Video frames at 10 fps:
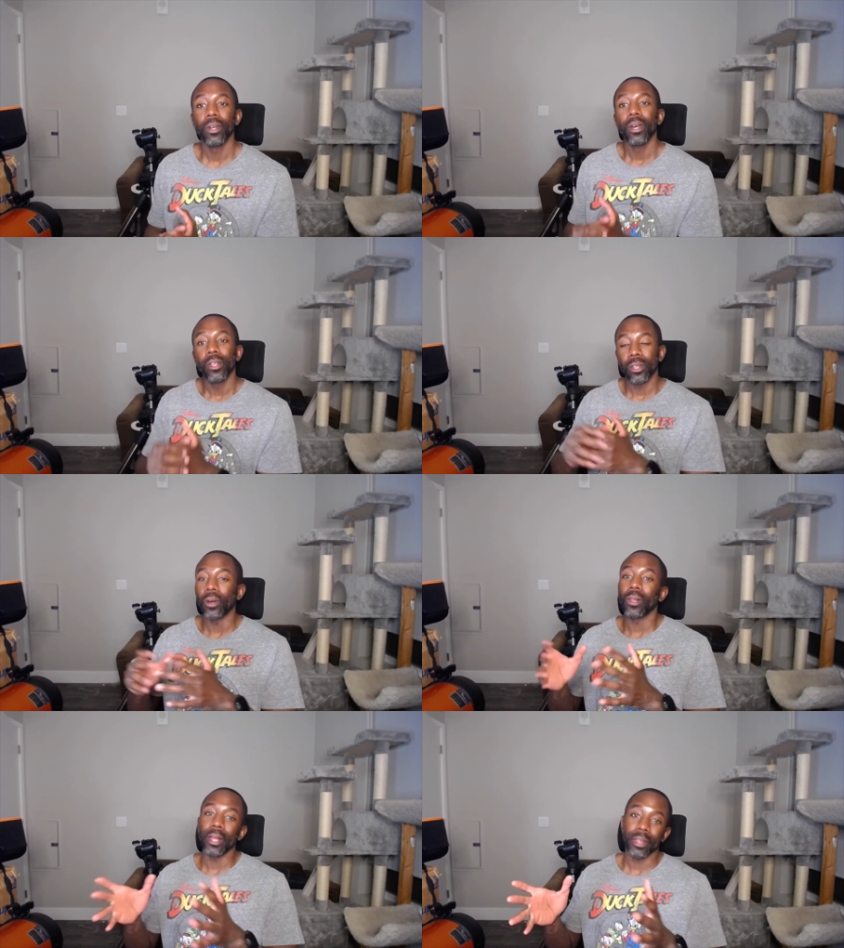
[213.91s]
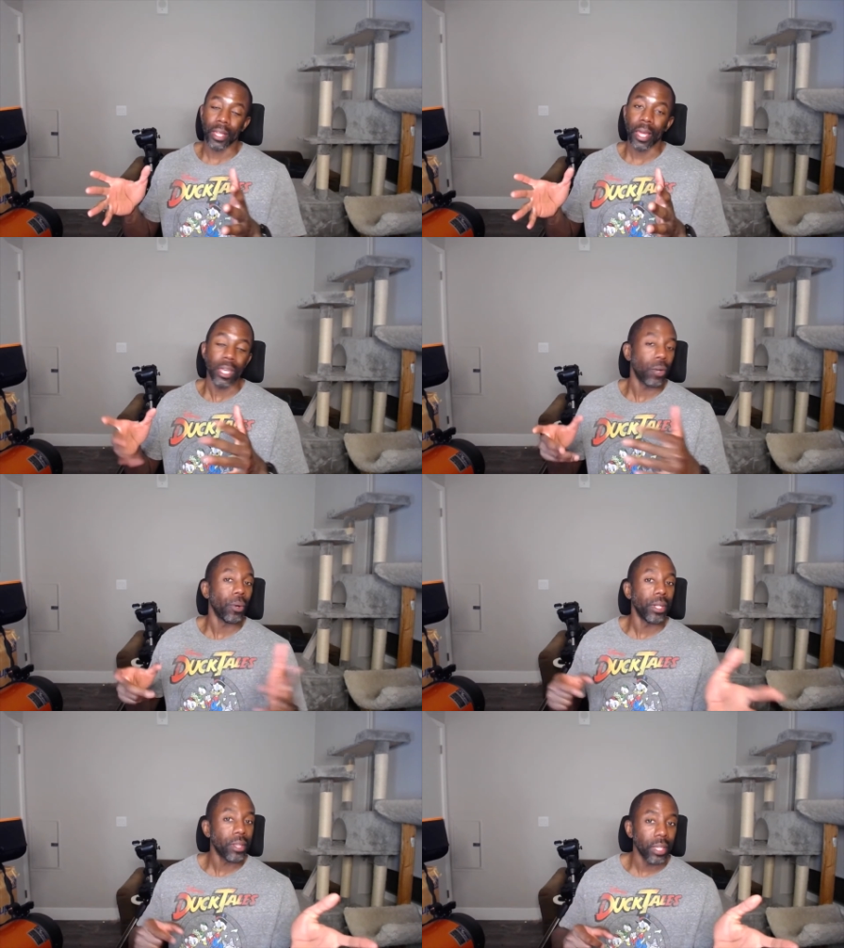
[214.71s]
So let's say you're in
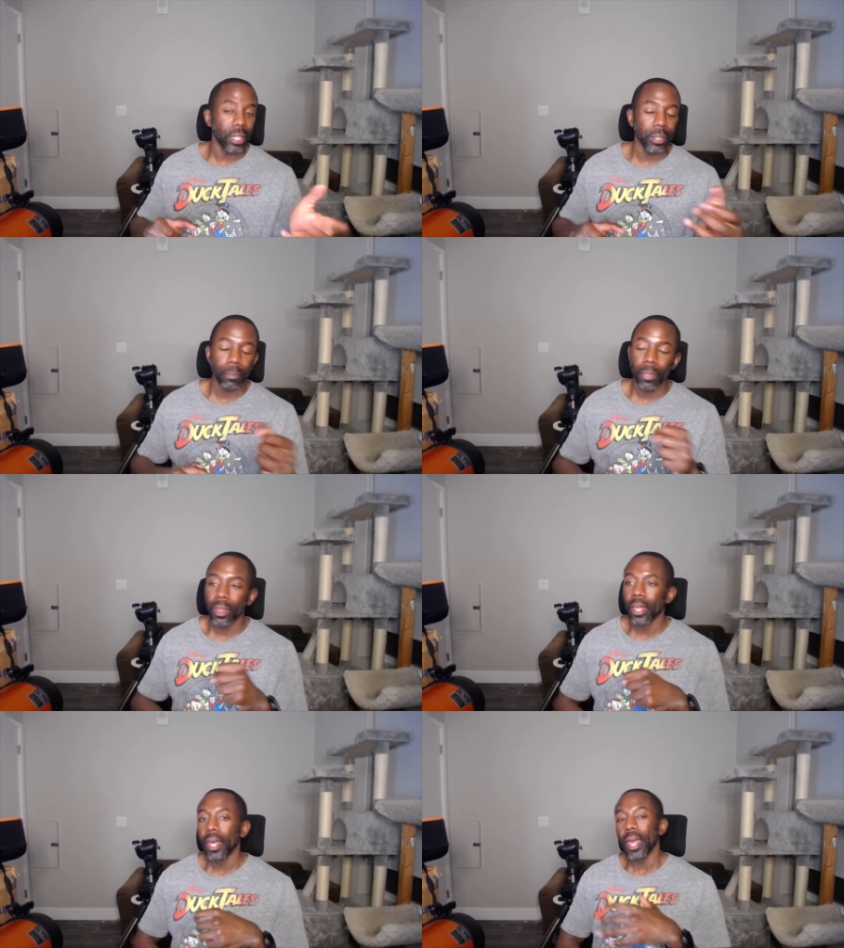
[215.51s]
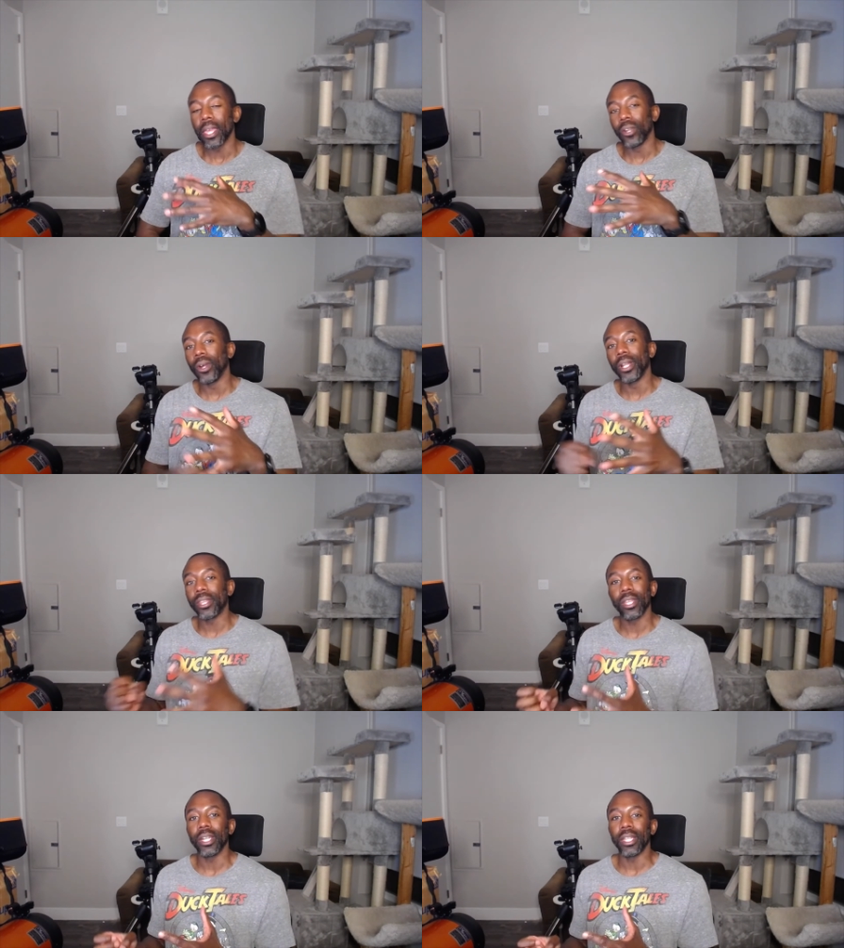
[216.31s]
the city, and you're
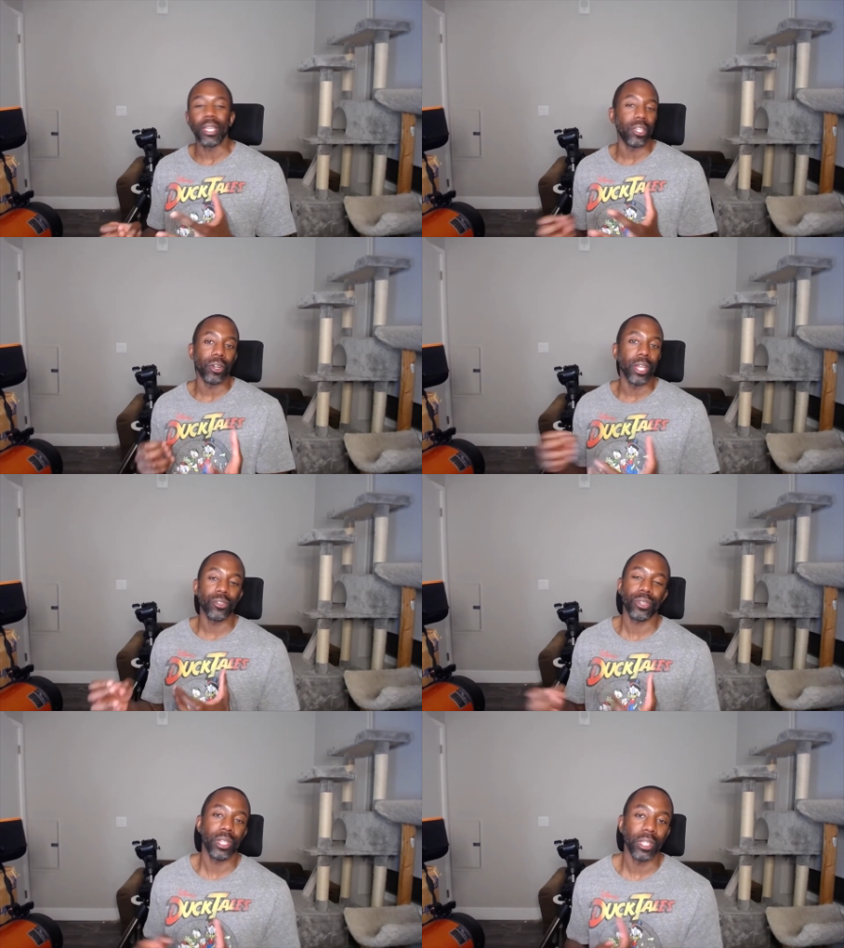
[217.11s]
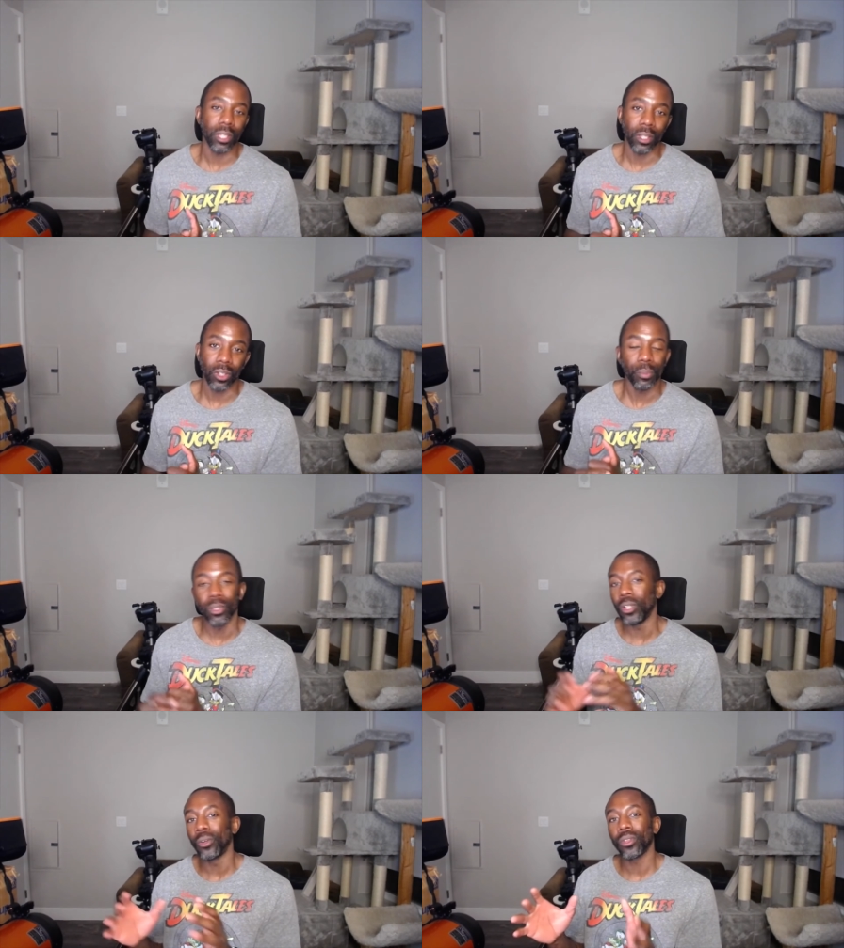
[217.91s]
interested in a telescope, and
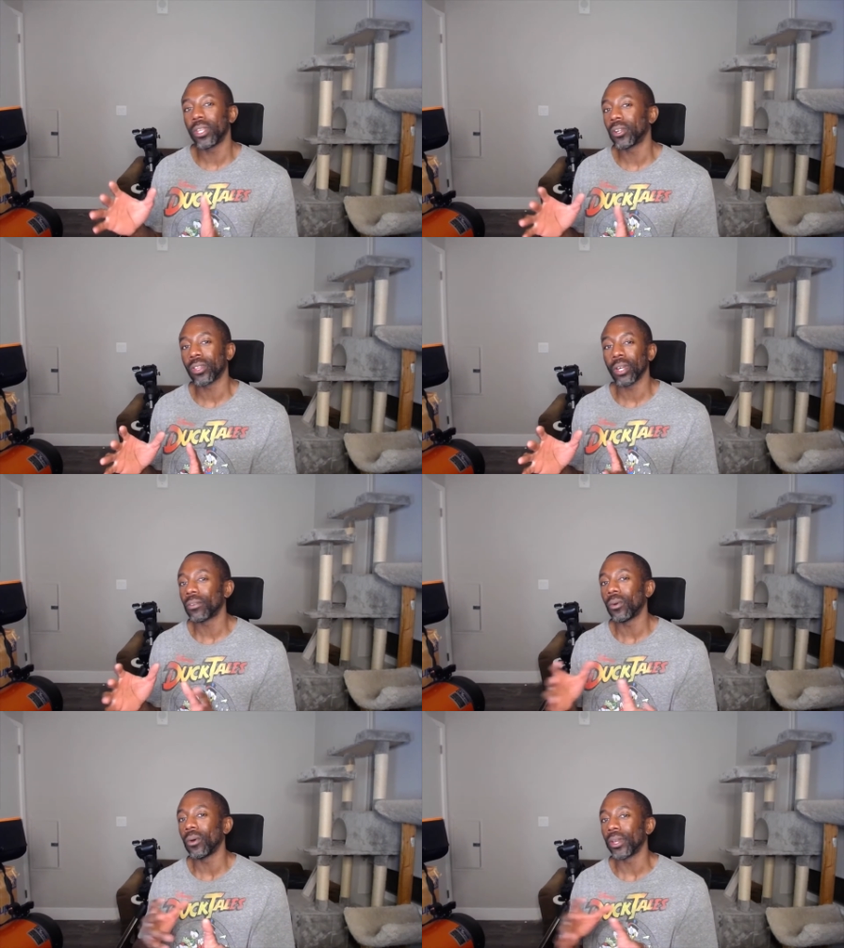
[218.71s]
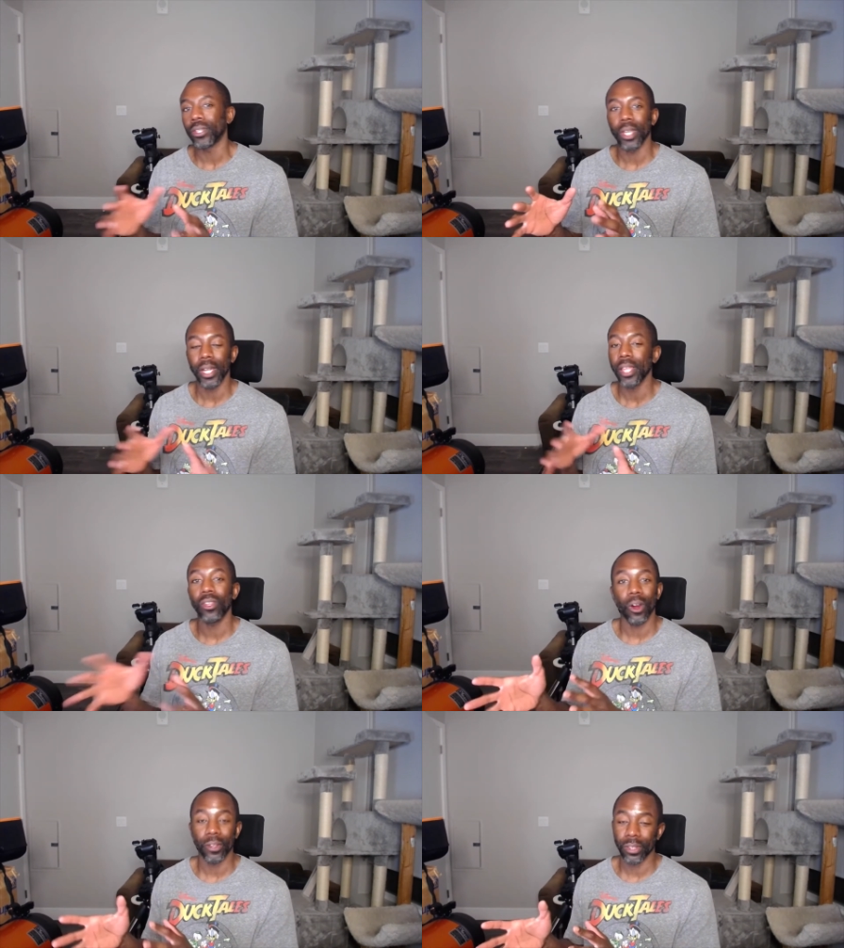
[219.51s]
you don't see yourself going to any
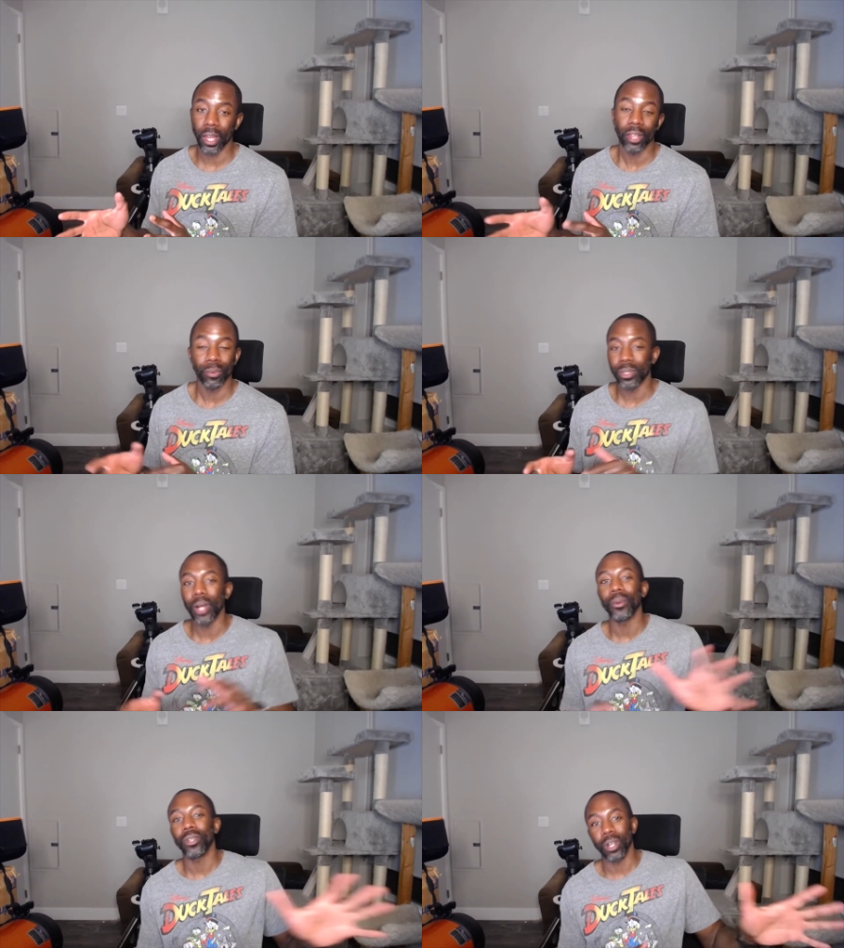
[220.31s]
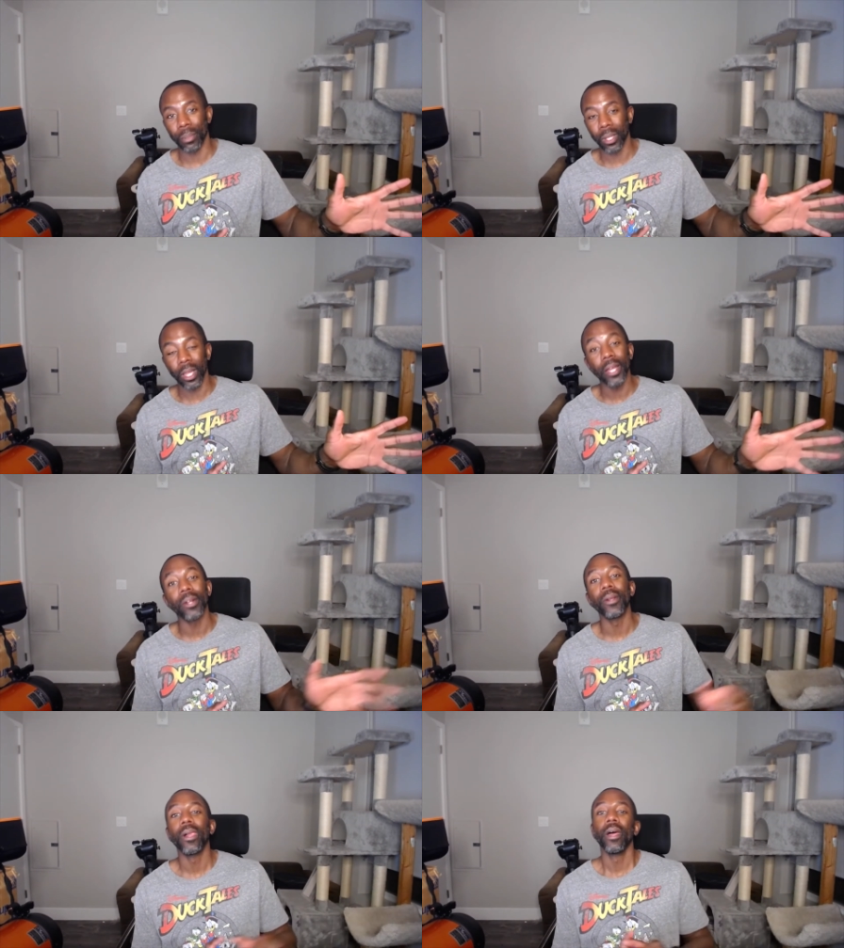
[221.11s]
dark sites, which I will talk about later,